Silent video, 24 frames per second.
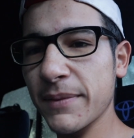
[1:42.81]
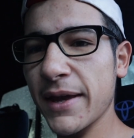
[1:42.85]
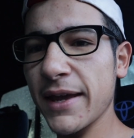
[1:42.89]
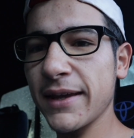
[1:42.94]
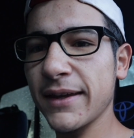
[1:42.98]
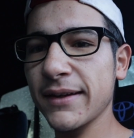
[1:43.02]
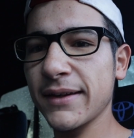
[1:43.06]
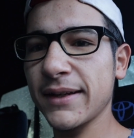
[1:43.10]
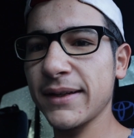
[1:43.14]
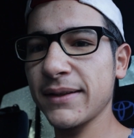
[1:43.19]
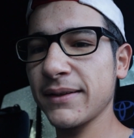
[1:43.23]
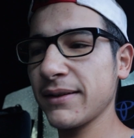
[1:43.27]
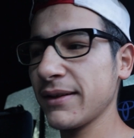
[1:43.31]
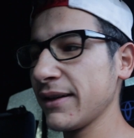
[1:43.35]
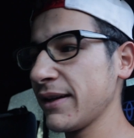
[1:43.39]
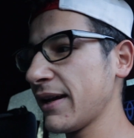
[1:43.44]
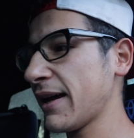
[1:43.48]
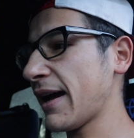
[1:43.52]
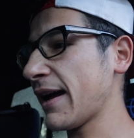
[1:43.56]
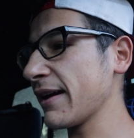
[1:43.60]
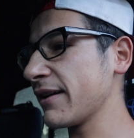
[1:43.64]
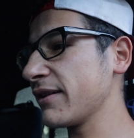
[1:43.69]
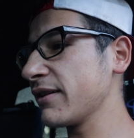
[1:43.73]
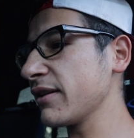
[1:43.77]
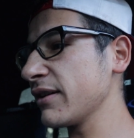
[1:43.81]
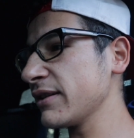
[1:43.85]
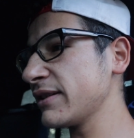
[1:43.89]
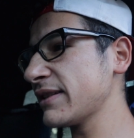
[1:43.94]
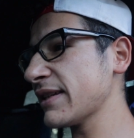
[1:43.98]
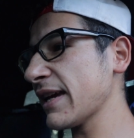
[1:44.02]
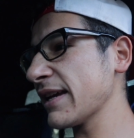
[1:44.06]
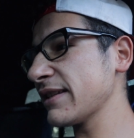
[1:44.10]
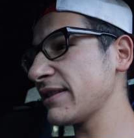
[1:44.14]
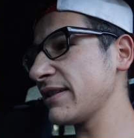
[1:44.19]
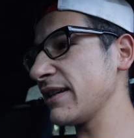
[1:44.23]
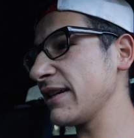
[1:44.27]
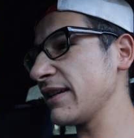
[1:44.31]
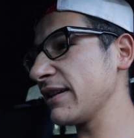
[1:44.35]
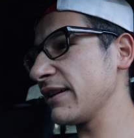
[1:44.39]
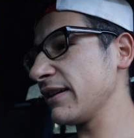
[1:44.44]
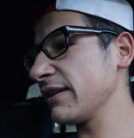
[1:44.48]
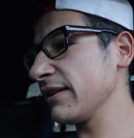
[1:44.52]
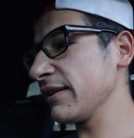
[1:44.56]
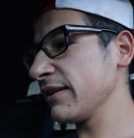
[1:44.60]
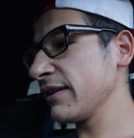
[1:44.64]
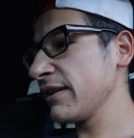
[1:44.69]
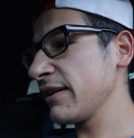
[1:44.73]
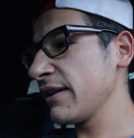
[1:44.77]
make it. I could take
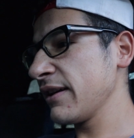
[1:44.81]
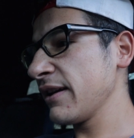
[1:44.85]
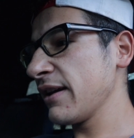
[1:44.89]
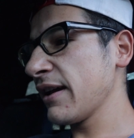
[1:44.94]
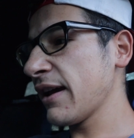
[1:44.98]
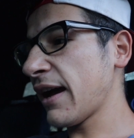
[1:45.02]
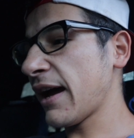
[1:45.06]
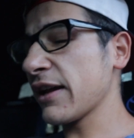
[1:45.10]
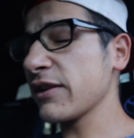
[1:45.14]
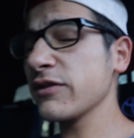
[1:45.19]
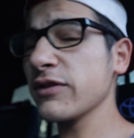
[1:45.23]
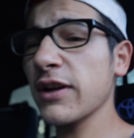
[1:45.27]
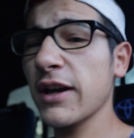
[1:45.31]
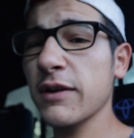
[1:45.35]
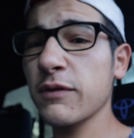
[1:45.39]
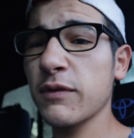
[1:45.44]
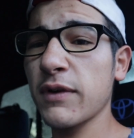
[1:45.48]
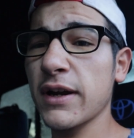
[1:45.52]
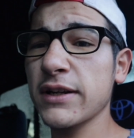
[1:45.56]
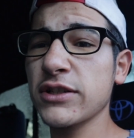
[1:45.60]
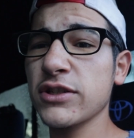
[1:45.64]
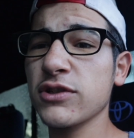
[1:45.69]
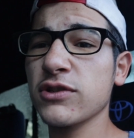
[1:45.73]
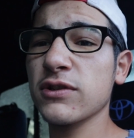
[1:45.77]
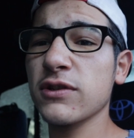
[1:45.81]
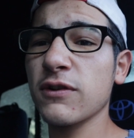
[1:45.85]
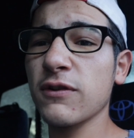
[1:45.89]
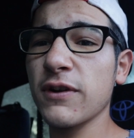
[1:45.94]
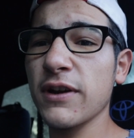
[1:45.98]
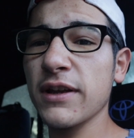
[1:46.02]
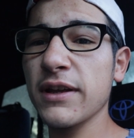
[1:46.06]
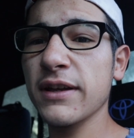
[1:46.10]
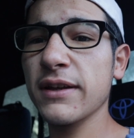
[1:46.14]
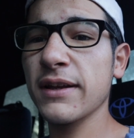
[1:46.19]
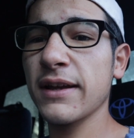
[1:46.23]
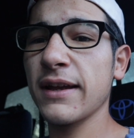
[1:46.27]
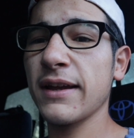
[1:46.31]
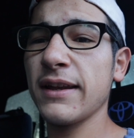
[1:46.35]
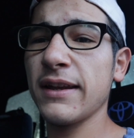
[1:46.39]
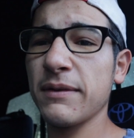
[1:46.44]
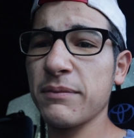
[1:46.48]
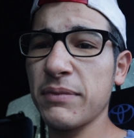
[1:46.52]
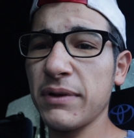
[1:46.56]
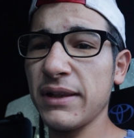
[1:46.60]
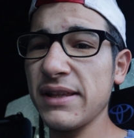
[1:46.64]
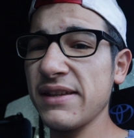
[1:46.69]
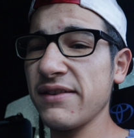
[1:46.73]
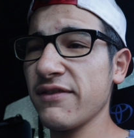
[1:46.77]
Tina. I tried registering, and
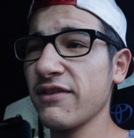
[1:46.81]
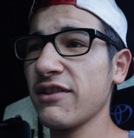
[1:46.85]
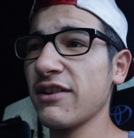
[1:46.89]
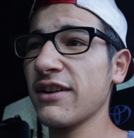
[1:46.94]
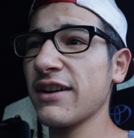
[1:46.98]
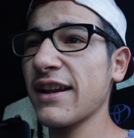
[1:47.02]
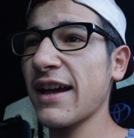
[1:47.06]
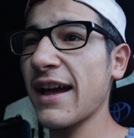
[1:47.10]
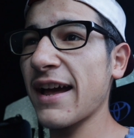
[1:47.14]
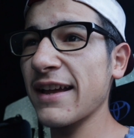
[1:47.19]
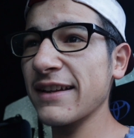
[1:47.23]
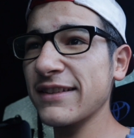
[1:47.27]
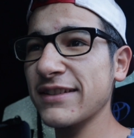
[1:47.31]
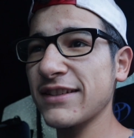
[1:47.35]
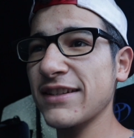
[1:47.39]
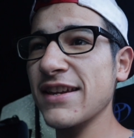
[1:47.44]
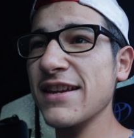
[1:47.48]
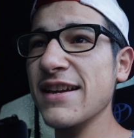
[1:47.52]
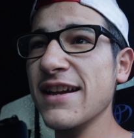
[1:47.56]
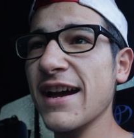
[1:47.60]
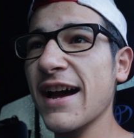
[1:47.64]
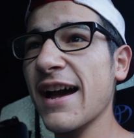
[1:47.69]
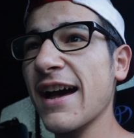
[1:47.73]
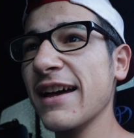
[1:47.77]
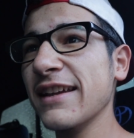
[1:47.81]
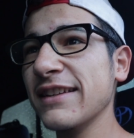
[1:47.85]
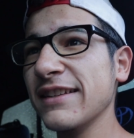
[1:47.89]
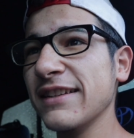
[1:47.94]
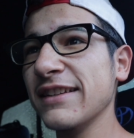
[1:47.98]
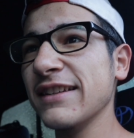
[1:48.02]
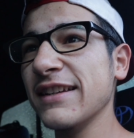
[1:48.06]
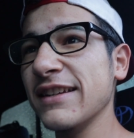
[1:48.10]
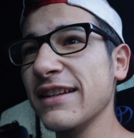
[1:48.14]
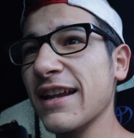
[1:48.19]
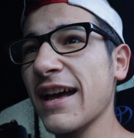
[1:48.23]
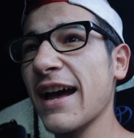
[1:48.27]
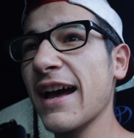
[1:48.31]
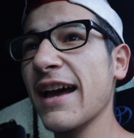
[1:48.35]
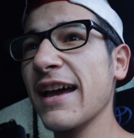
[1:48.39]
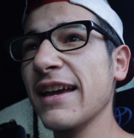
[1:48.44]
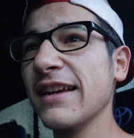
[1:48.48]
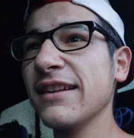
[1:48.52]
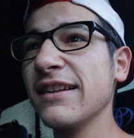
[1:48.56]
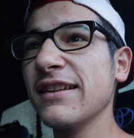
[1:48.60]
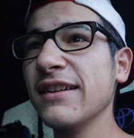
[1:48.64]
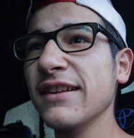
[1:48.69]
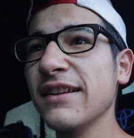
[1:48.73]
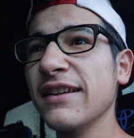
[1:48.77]
believe it or not, she got
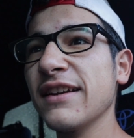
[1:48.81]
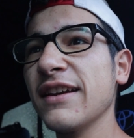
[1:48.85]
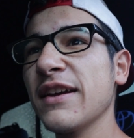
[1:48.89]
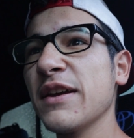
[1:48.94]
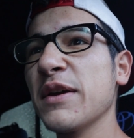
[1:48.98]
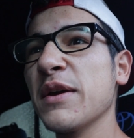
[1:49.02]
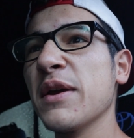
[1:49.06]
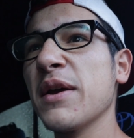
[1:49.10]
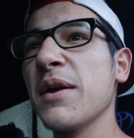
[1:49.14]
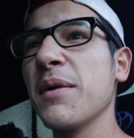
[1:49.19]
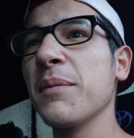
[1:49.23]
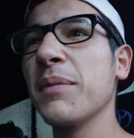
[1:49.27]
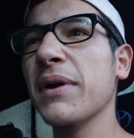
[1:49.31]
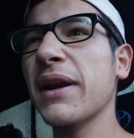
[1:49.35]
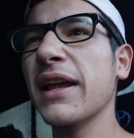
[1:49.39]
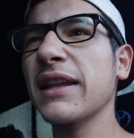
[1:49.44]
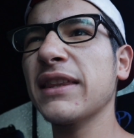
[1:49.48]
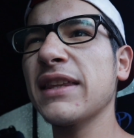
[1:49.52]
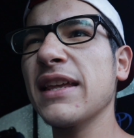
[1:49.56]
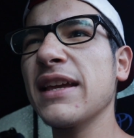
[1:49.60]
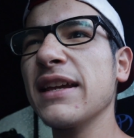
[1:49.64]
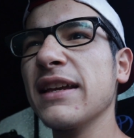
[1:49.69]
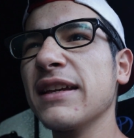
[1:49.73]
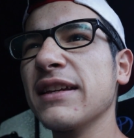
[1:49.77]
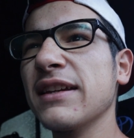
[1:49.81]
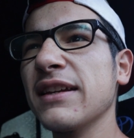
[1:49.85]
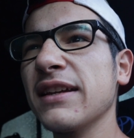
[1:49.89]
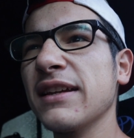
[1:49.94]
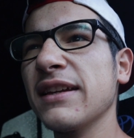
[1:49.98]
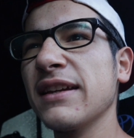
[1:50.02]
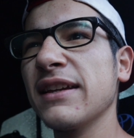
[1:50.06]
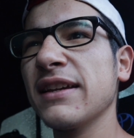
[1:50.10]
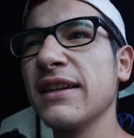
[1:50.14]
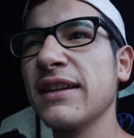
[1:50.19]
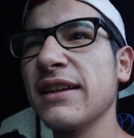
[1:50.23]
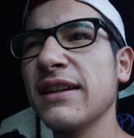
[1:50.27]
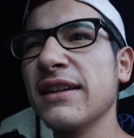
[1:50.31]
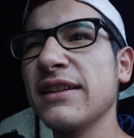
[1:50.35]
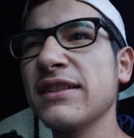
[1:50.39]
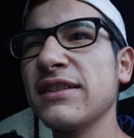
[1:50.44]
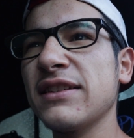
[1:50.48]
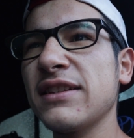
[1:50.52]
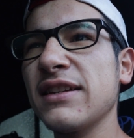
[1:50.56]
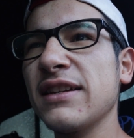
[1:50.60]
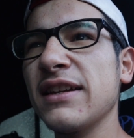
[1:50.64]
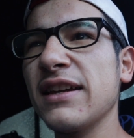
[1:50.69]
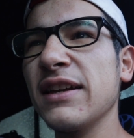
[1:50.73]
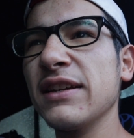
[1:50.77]
denied. But I think
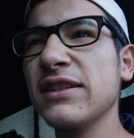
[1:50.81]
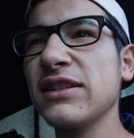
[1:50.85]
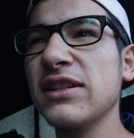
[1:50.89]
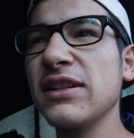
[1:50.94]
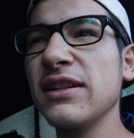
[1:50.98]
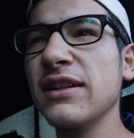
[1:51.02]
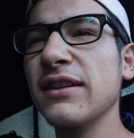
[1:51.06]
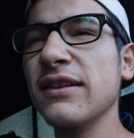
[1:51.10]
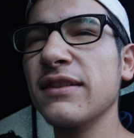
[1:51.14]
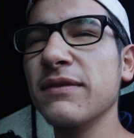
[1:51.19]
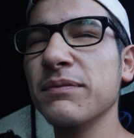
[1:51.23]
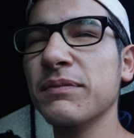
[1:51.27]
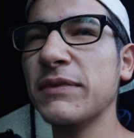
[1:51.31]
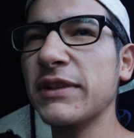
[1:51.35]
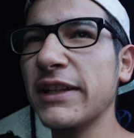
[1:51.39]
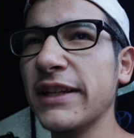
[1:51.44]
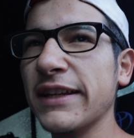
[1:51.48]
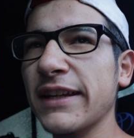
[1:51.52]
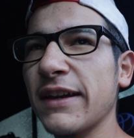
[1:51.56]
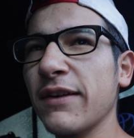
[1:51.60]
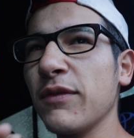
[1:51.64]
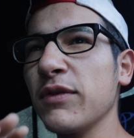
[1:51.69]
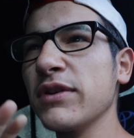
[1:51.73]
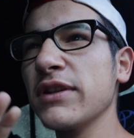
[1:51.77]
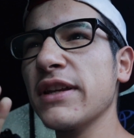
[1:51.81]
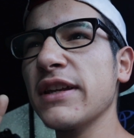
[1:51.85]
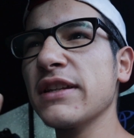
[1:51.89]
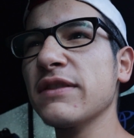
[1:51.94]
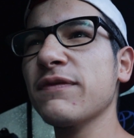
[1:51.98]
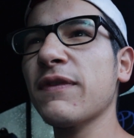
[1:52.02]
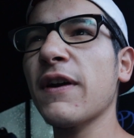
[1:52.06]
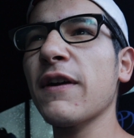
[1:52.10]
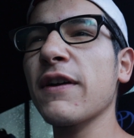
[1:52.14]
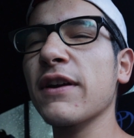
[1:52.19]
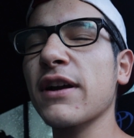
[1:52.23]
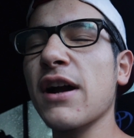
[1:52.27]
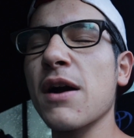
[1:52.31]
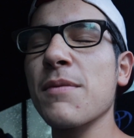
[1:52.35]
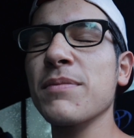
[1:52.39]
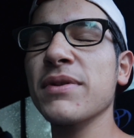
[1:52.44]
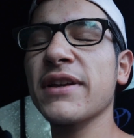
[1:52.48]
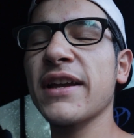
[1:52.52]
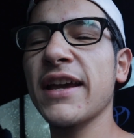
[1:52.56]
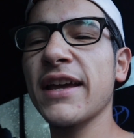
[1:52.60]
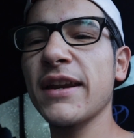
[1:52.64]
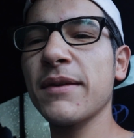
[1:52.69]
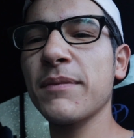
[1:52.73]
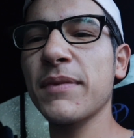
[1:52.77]
it's very
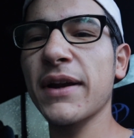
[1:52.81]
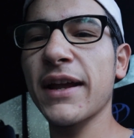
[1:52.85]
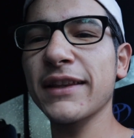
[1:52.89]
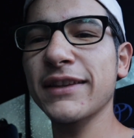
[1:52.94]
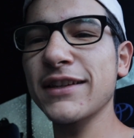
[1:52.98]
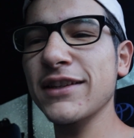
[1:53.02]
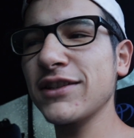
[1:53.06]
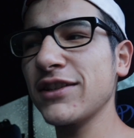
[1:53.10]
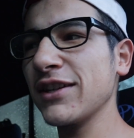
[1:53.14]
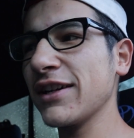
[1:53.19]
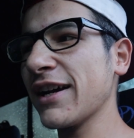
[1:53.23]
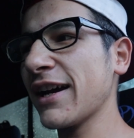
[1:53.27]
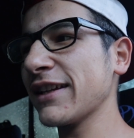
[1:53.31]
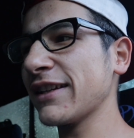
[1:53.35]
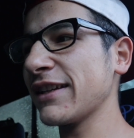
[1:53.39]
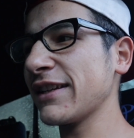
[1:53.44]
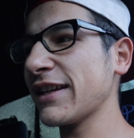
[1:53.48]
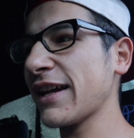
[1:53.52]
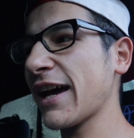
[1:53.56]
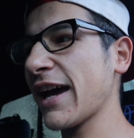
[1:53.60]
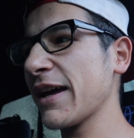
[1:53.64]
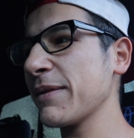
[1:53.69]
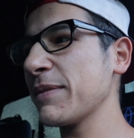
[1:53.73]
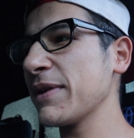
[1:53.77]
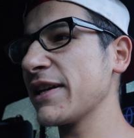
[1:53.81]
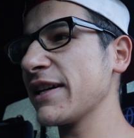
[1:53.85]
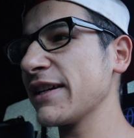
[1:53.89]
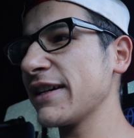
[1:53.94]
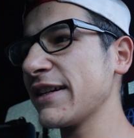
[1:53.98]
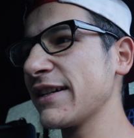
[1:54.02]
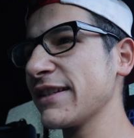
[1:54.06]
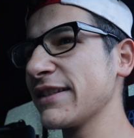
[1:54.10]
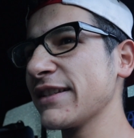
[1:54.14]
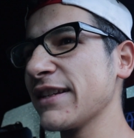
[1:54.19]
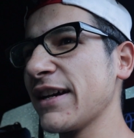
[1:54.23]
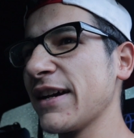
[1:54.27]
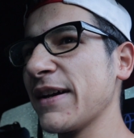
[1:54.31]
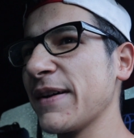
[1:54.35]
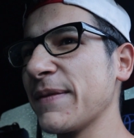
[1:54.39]
complicated, but I think she got denied because